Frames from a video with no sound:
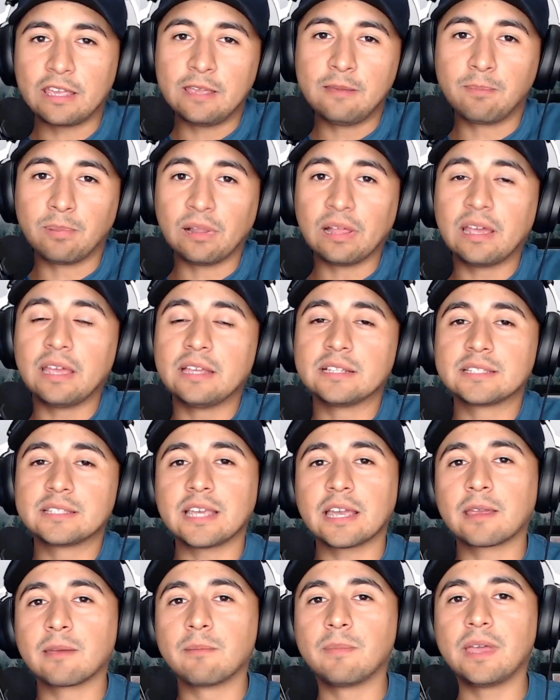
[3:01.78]
played
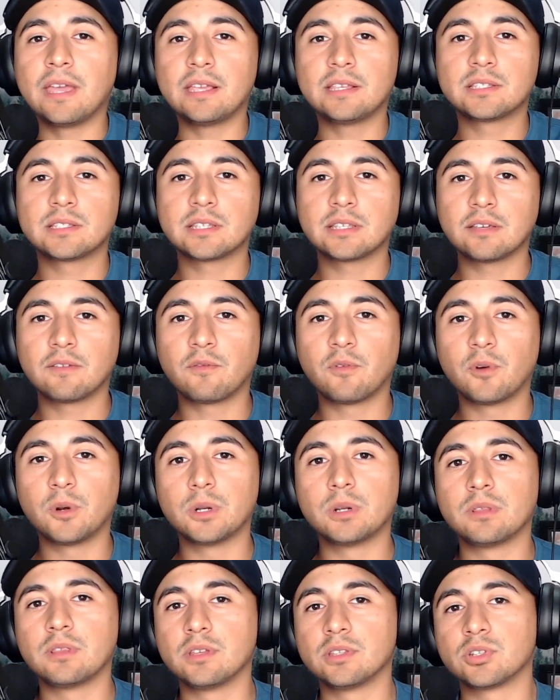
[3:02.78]
second base
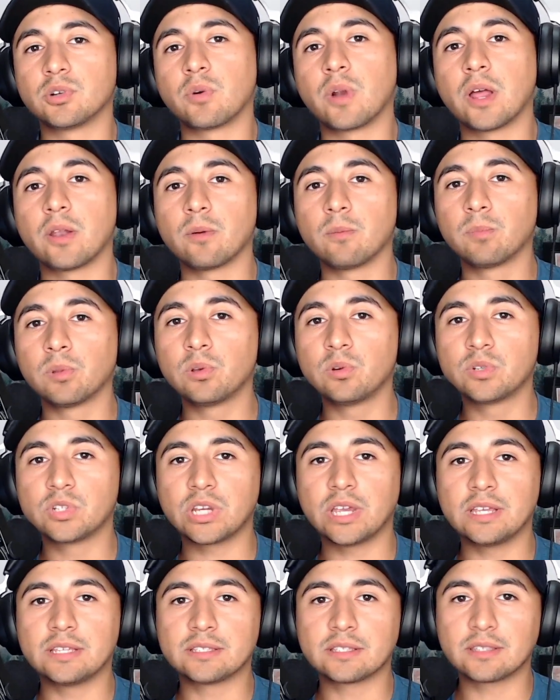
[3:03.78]
for the Toronto Blue
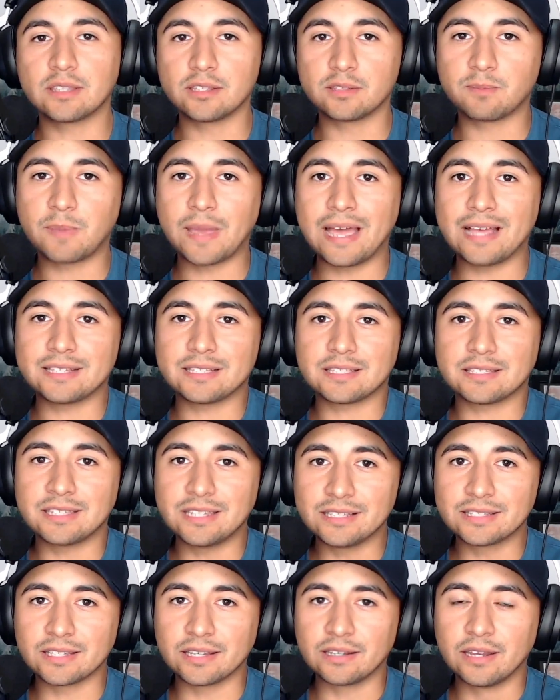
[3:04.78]
Jays this past
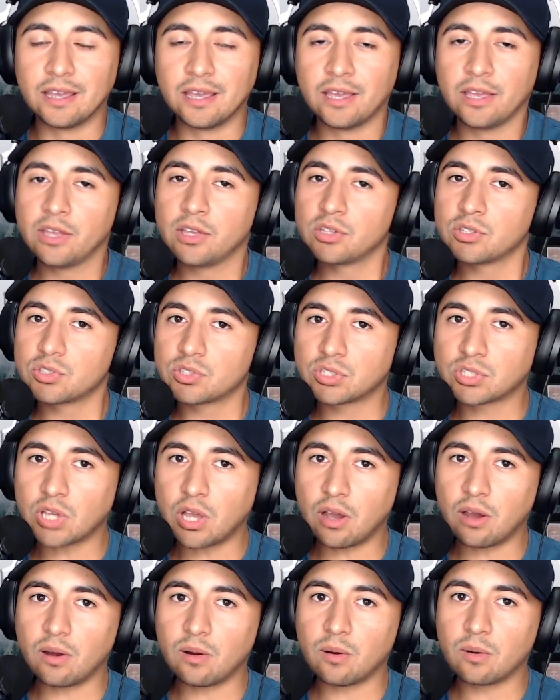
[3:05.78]
season.
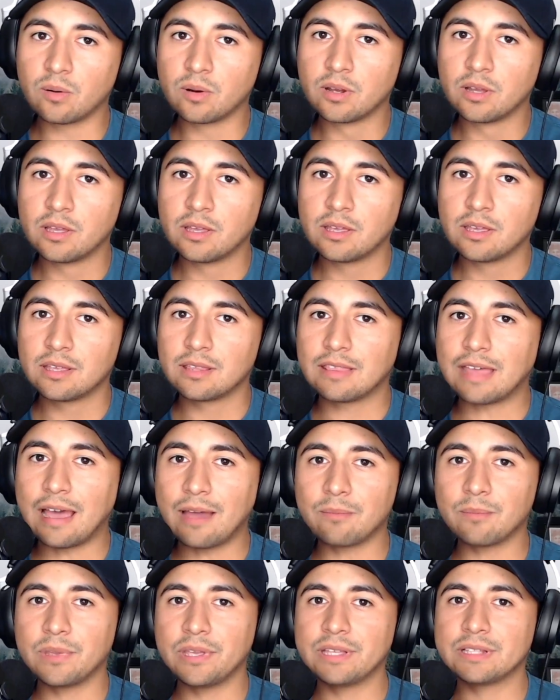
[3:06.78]
So
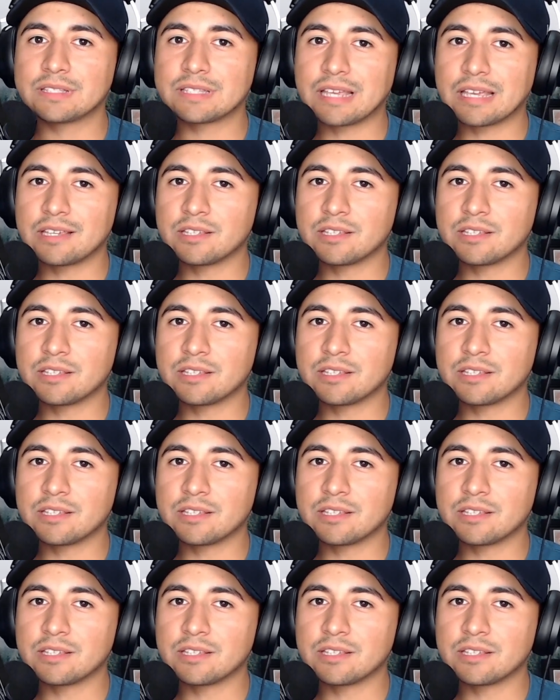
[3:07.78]
that means that he's